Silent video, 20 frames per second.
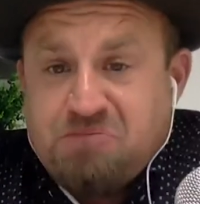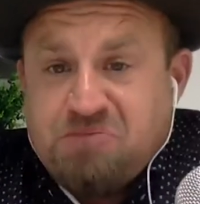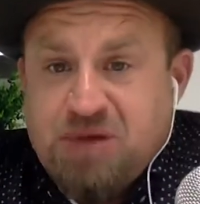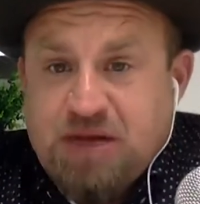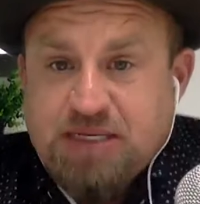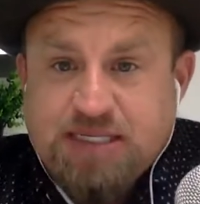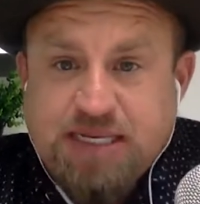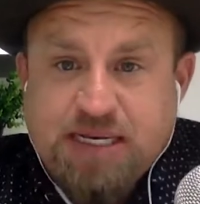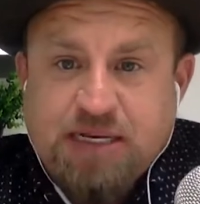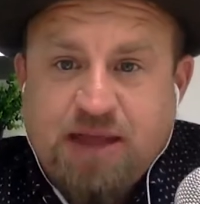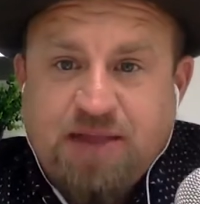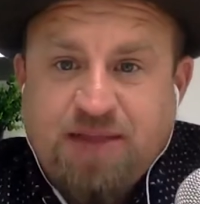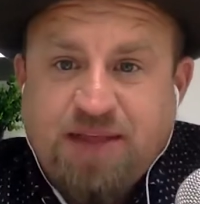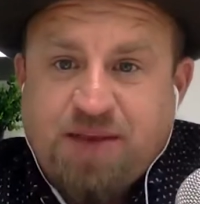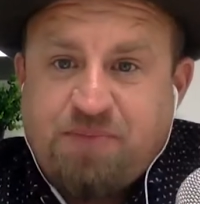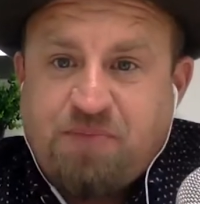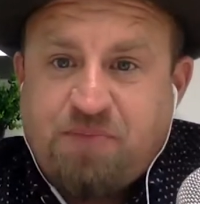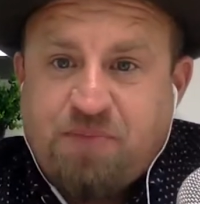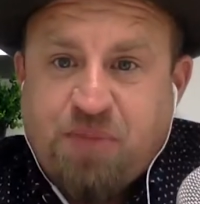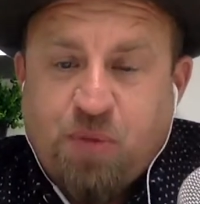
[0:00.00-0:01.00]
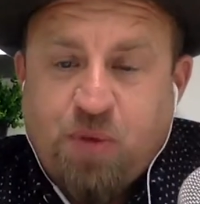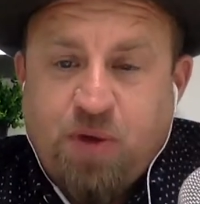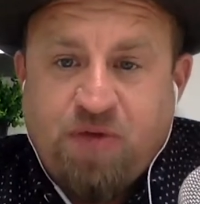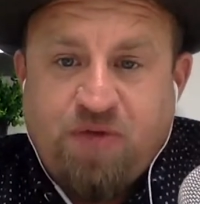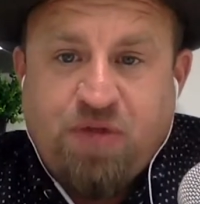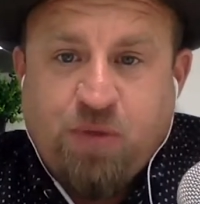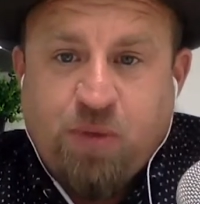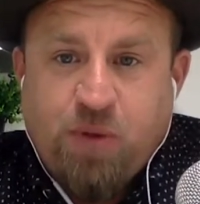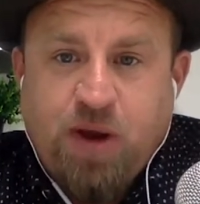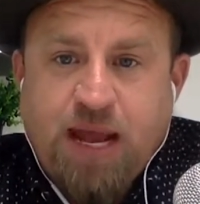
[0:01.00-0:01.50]
was it. I it's think three,
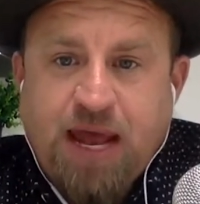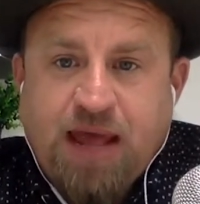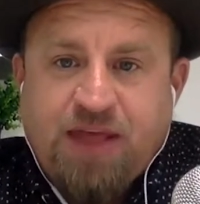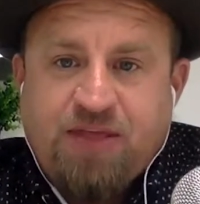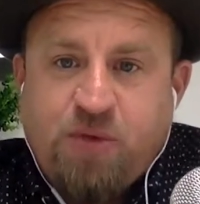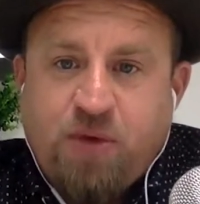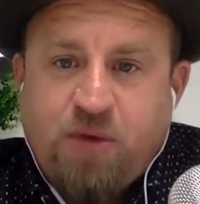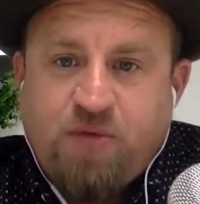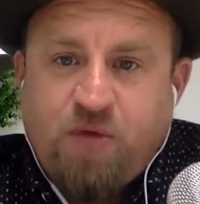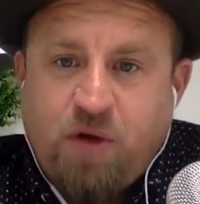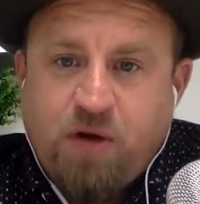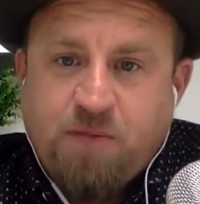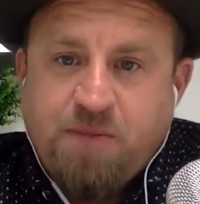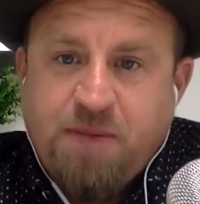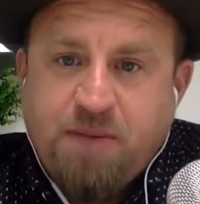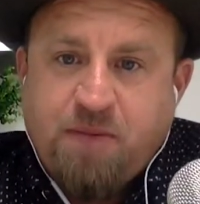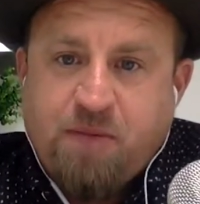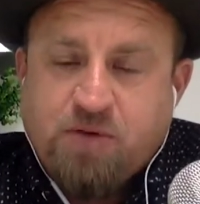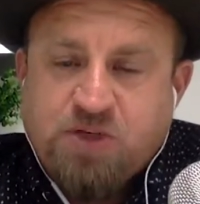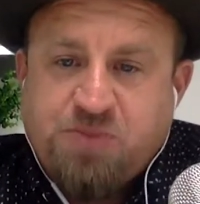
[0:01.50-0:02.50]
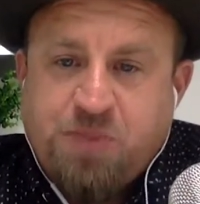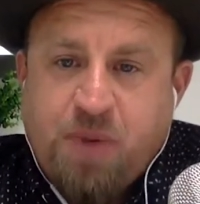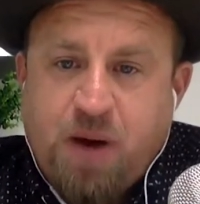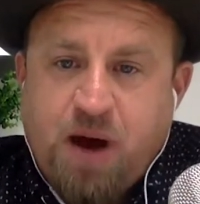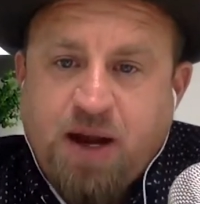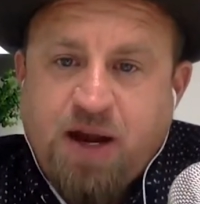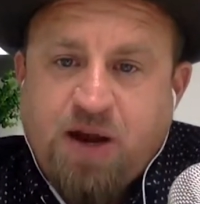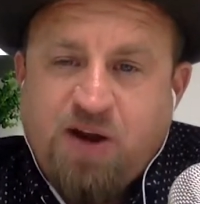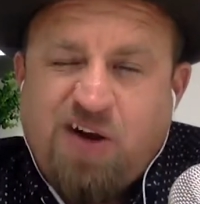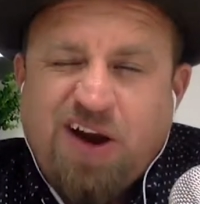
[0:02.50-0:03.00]
three, yeah, three or four hundred people
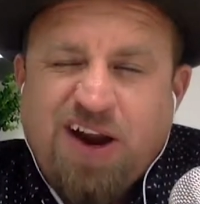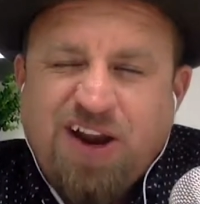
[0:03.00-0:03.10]
responded on it.